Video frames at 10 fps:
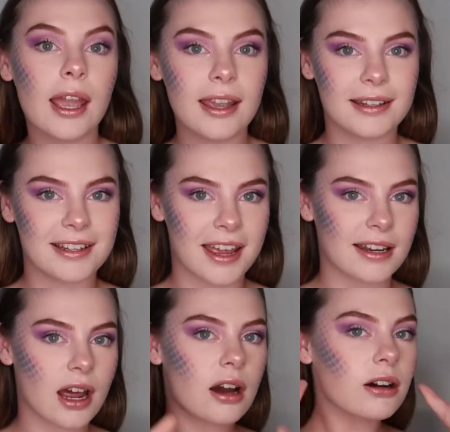any day
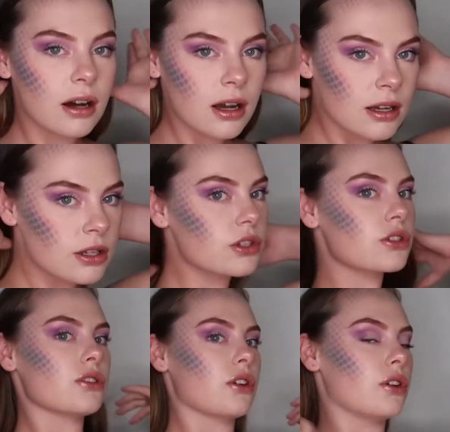now.
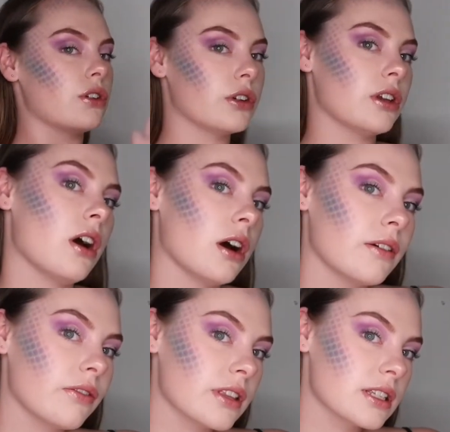So yeah,
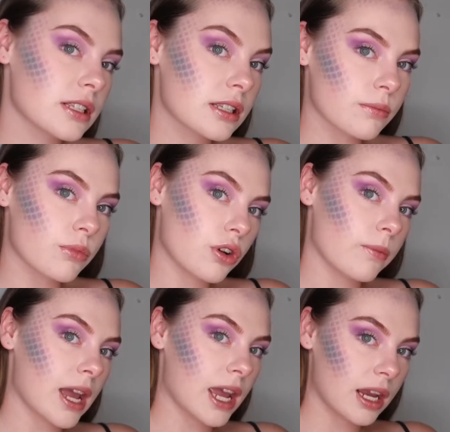if this is a
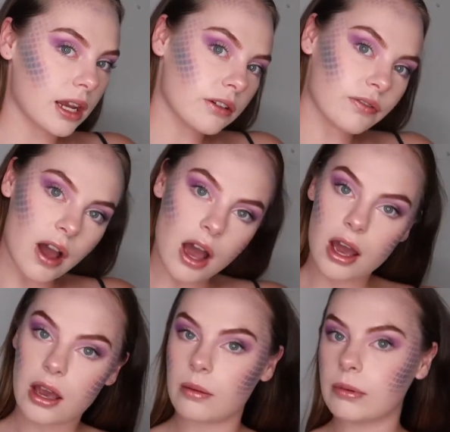mermaid
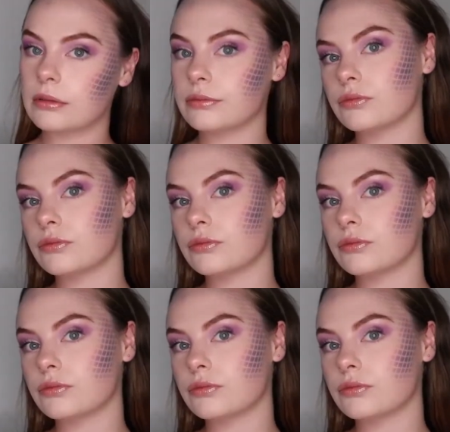vibe.